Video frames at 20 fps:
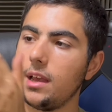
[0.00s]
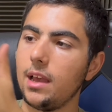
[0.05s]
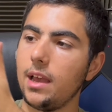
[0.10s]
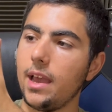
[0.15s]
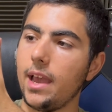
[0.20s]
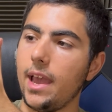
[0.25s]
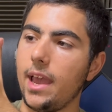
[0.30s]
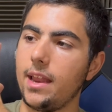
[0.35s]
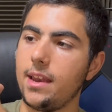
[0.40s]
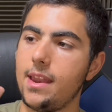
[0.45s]

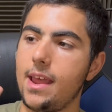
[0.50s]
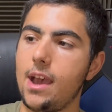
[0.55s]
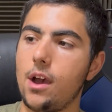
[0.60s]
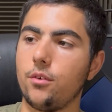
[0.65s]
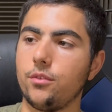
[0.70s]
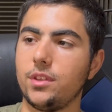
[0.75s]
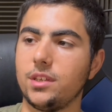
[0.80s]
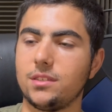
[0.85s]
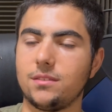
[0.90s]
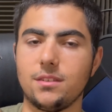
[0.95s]
and now
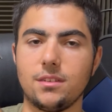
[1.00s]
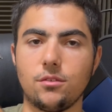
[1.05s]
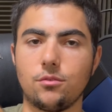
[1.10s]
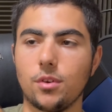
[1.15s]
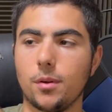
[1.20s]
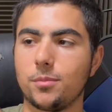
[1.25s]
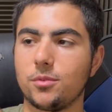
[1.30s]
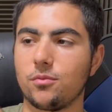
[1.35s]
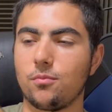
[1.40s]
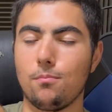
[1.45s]
this
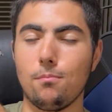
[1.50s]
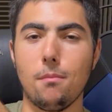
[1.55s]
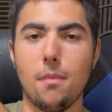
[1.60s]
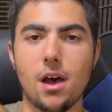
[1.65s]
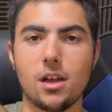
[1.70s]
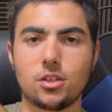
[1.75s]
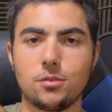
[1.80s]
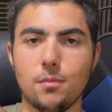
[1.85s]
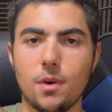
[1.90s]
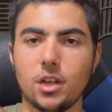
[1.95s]
grips
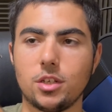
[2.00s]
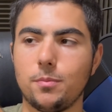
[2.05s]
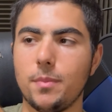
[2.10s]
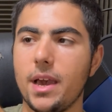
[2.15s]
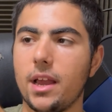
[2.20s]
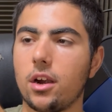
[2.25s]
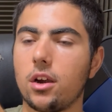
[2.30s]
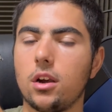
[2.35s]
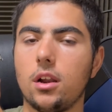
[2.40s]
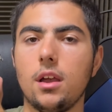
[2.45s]
much, much
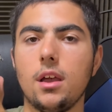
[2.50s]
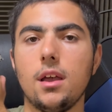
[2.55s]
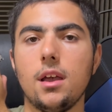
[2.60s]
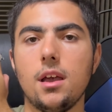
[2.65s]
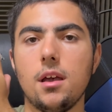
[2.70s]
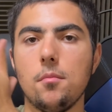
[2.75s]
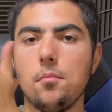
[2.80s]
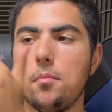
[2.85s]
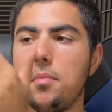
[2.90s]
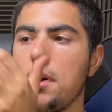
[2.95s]
better.
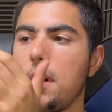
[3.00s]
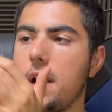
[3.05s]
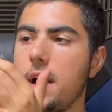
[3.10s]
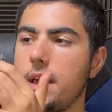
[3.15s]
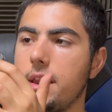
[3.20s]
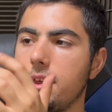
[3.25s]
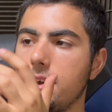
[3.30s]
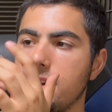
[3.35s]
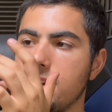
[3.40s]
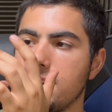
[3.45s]

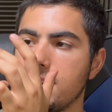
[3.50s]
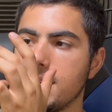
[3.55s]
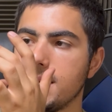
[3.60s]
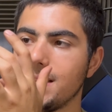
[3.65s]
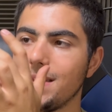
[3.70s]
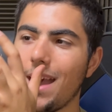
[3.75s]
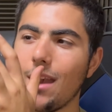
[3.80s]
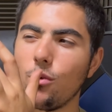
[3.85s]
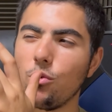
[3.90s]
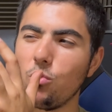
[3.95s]
But
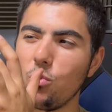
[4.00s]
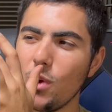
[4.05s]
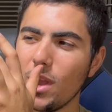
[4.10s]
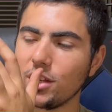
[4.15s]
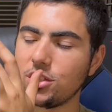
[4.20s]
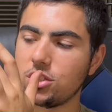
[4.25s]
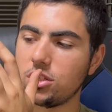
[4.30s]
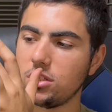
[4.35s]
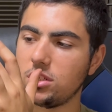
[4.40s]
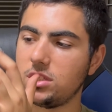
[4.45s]
I
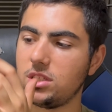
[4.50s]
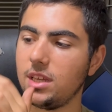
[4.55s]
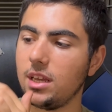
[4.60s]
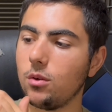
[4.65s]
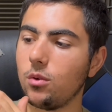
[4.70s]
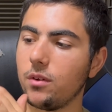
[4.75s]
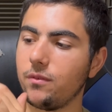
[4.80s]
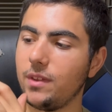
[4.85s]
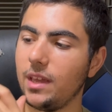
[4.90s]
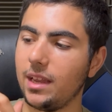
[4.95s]
wish SIG
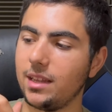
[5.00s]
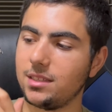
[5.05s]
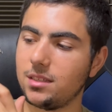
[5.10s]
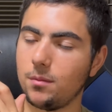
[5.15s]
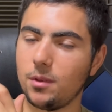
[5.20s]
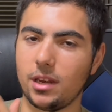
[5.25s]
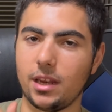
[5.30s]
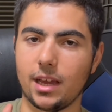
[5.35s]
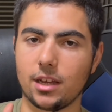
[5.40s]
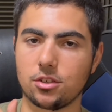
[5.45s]
would have taken some
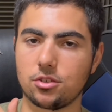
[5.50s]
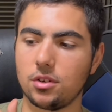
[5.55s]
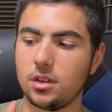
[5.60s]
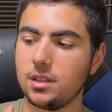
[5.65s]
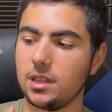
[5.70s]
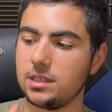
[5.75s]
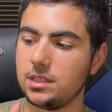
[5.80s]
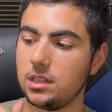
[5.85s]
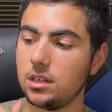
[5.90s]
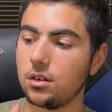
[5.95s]
of the texturing
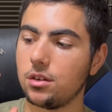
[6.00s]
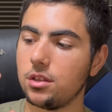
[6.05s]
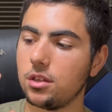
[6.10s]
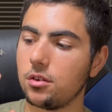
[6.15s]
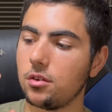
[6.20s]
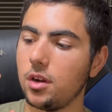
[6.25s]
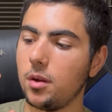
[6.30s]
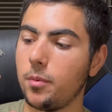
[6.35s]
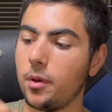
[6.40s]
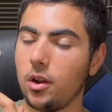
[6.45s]
that's here on the
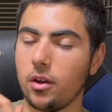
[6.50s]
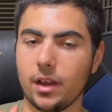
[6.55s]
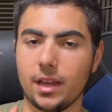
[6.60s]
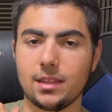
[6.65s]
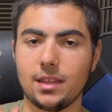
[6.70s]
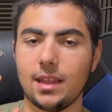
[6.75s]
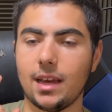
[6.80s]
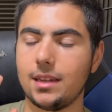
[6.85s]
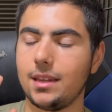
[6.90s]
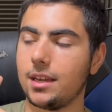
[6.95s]
grip, and I'll get to
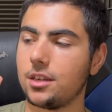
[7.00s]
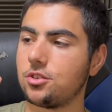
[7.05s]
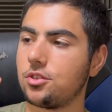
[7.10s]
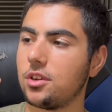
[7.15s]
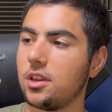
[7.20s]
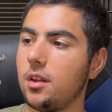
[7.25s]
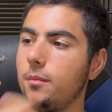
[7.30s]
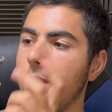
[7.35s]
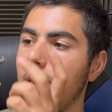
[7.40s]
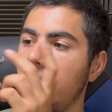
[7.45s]
that texturing
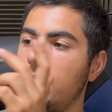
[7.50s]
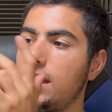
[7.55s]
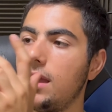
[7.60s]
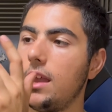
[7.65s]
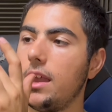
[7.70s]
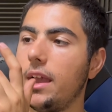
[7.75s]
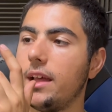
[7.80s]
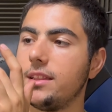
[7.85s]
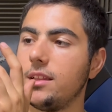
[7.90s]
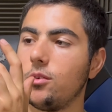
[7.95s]
in a minute,
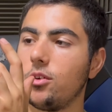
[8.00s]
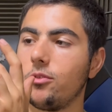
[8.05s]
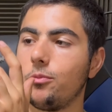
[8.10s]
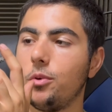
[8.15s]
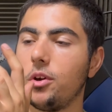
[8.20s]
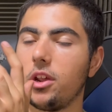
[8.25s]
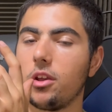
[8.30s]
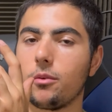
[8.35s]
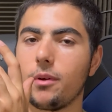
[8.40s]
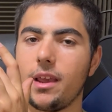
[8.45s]
and they would have
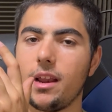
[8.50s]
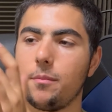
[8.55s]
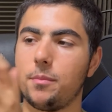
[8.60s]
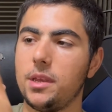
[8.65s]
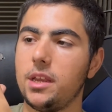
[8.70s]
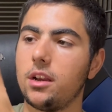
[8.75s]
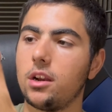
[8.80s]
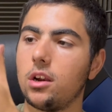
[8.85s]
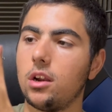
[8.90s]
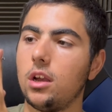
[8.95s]
put it right up
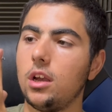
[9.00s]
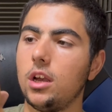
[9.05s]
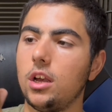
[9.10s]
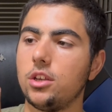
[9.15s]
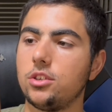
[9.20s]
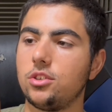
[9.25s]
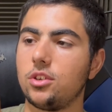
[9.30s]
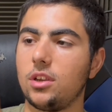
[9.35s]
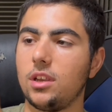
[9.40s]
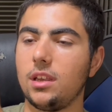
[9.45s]
here
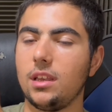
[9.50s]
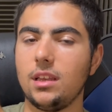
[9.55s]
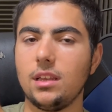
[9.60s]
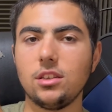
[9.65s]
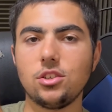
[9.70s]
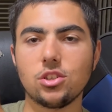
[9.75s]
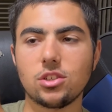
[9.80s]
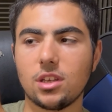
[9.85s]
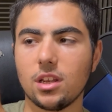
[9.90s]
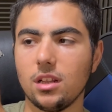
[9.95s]
so you can
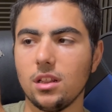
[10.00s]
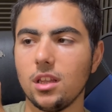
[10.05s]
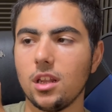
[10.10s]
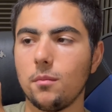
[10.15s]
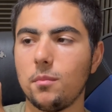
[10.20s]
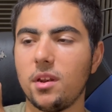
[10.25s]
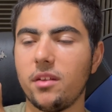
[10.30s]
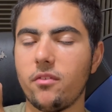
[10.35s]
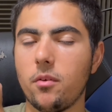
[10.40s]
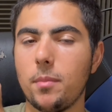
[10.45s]
just get a little
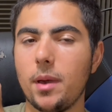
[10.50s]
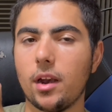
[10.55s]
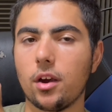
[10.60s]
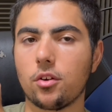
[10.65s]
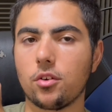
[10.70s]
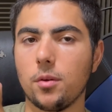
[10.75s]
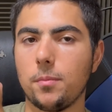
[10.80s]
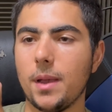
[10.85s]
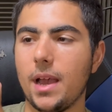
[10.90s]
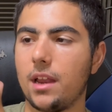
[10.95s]
bit of a better
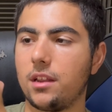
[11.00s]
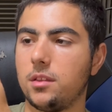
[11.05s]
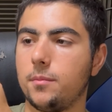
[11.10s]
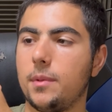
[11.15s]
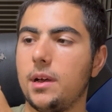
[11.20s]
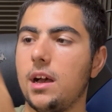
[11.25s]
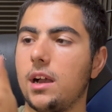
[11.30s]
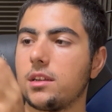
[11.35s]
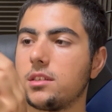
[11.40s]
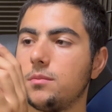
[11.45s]
grip out of the
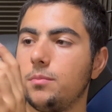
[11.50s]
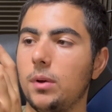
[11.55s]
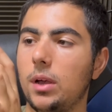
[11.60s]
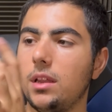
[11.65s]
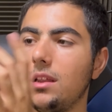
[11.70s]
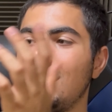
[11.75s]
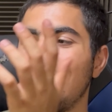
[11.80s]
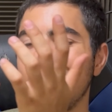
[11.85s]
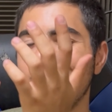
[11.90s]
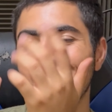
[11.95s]
box.
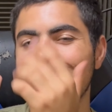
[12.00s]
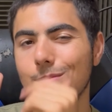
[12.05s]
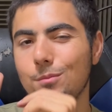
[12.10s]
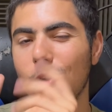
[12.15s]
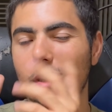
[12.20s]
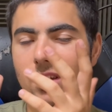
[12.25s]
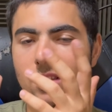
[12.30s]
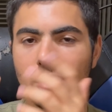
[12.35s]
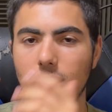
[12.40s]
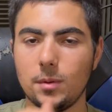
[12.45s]
But
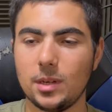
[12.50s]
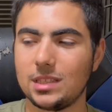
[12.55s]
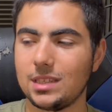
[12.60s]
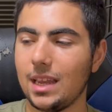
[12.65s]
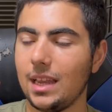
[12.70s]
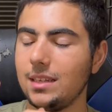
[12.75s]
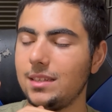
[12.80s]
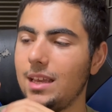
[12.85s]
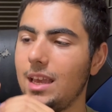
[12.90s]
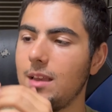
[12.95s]
putting a little bit of
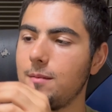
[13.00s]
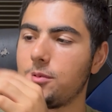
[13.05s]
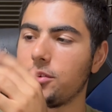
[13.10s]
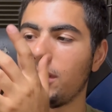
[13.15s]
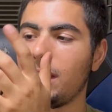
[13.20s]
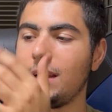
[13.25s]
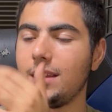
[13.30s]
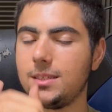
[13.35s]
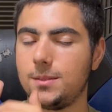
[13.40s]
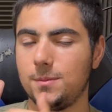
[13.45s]
skate tape or
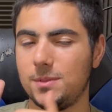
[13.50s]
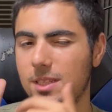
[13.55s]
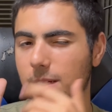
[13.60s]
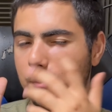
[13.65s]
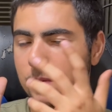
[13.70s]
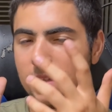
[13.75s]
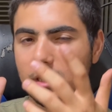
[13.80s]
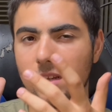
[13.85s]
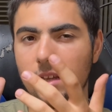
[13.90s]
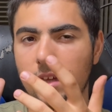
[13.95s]
getting some
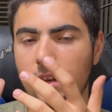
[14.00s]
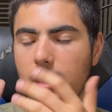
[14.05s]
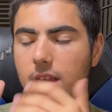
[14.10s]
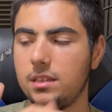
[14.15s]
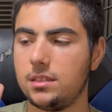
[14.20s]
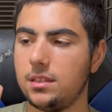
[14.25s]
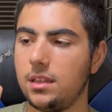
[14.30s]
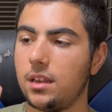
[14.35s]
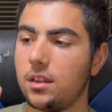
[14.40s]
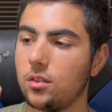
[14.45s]
stippling done
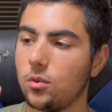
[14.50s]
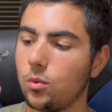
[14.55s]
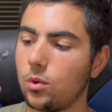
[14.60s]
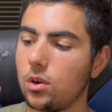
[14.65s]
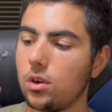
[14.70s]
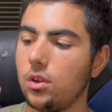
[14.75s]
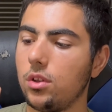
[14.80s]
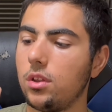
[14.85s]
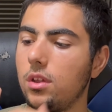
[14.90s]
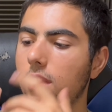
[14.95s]
isn't the end of the
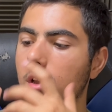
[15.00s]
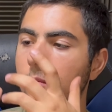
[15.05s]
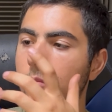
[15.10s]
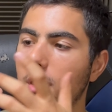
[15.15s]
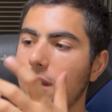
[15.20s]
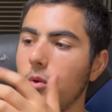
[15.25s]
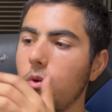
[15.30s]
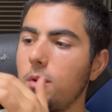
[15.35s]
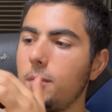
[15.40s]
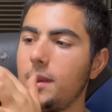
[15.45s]
world, but
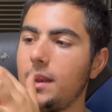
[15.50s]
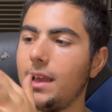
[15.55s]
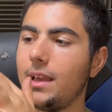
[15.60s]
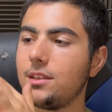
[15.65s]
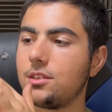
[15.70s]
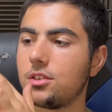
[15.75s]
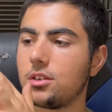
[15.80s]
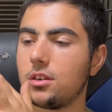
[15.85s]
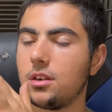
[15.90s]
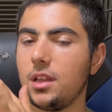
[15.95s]
it would have been
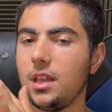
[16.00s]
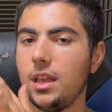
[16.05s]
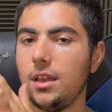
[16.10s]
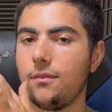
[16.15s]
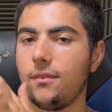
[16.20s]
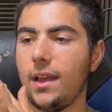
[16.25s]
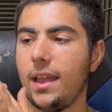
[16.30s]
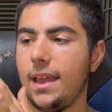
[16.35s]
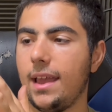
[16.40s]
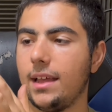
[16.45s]
nicer if
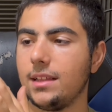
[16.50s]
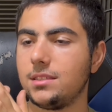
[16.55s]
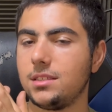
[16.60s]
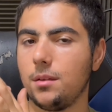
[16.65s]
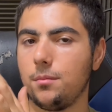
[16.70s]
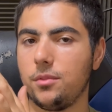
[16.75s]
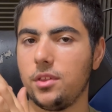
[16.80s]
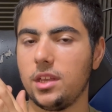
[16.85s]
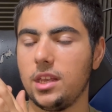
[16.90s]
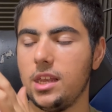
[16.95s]
I had
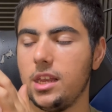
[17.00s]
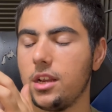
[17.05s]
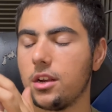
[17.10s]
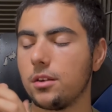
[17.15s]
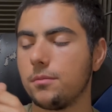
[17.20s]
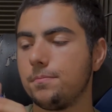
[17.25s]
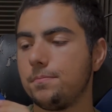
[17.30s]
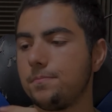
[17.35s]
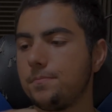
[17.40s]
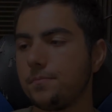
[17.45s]
something here.
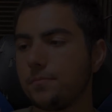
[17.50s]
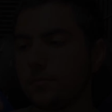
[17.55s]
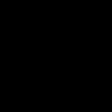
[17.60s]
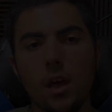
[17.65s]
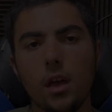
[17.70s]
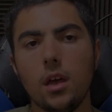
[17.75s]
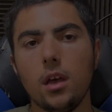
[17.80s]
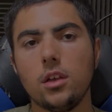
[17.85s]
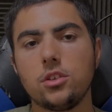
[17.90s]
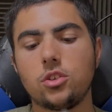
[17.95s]

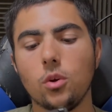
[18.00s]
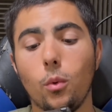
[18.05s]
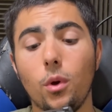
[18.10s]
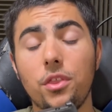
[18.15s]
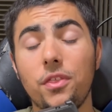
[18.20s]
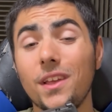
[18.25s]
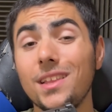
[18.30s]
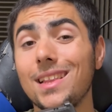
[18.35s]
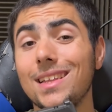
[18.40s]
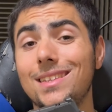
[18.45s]
So one
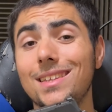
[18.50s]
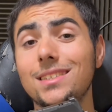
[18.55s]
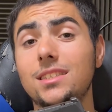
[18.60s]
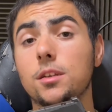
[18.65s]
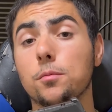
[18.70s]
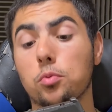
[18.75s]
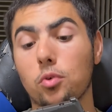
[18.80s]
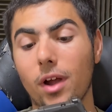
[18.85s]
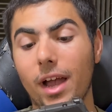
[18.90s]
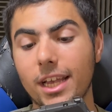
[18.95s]
thing that did
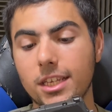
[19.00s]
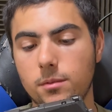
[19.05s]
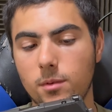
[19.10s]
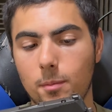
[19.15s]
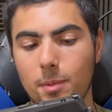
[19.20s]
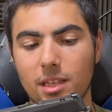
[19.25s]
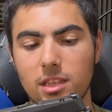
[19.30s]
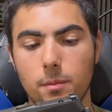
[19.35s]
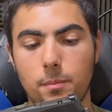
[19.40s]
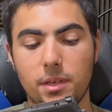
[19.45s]
surprise me
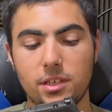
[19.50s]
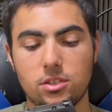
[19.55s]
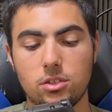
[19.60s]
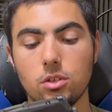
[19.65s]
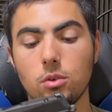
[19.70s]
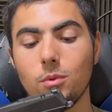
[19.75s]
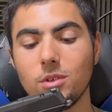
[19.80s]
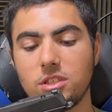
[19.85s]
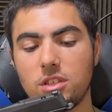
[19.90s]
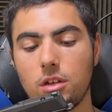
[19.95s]
about the pistol
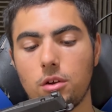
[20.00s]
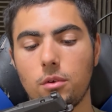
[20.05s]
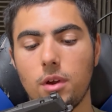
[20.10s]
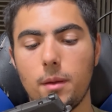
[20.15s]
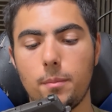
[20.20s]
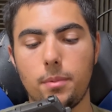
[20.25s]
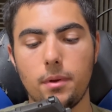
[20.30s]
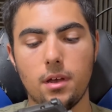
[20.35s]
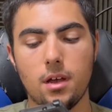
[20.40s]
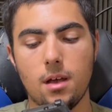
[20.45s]
was the grip.
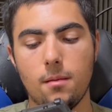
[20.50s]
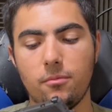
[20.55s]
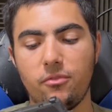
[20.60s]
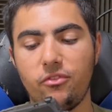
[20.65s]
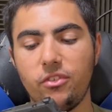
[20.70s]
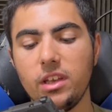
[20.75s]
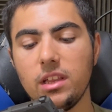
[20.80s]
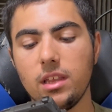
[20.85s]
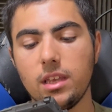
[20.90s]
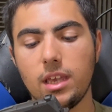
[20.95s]

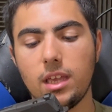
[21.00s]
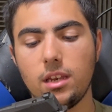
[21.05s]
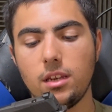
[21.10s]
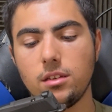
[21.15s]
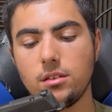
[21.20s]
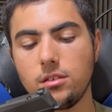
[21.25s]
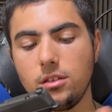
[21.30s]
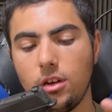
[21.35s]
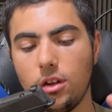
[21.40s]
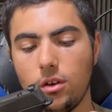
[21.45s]
Feeling it,
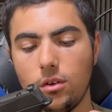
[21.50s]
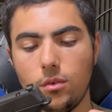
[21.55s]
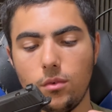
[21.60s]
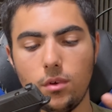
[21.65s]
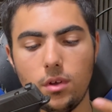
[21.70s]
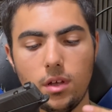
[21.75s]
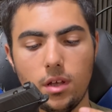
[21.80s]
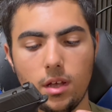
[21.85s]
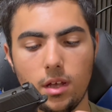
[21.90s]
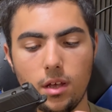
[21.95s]

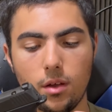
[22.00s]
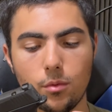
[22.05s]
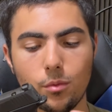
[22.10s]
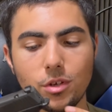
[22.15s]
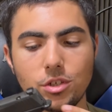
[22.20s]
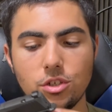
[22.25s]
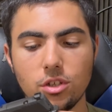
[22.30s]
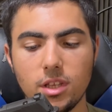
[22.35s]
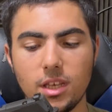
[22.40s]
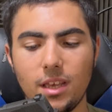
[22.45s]

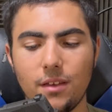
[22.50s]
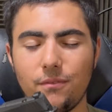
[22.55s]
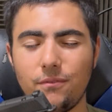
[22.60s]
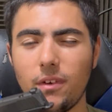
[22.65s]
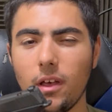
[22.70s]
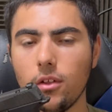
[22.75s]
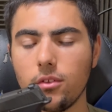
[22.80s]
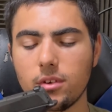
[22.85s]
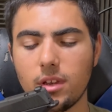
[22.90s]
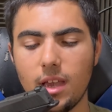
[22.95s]
originally it
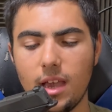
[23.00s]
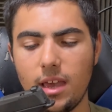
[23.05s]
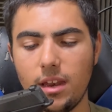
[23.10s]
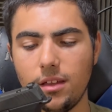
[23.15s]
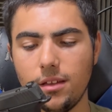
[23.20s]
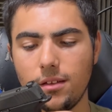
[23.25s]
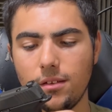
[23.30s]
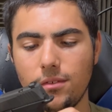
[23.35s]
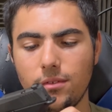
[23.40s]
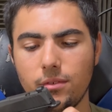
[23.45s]
felt kind
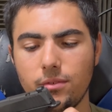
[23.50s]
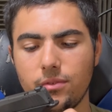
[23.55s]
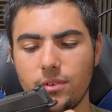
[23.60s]
of,